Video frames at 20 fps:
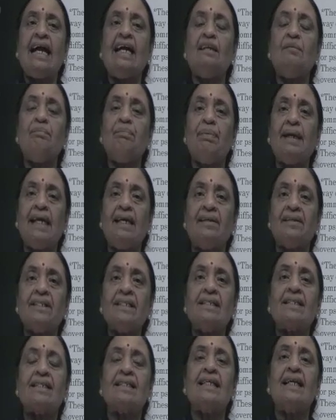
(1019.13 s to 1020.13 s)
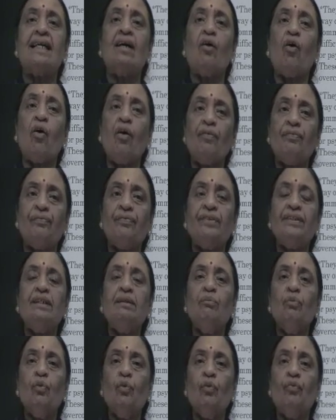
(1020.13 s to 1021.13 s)
and parents
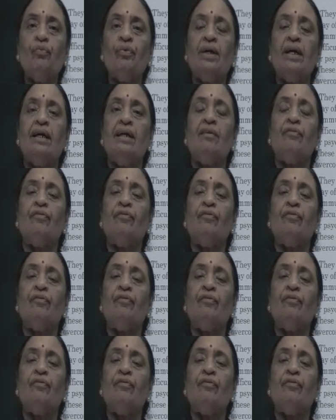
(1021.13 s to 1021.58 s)
often move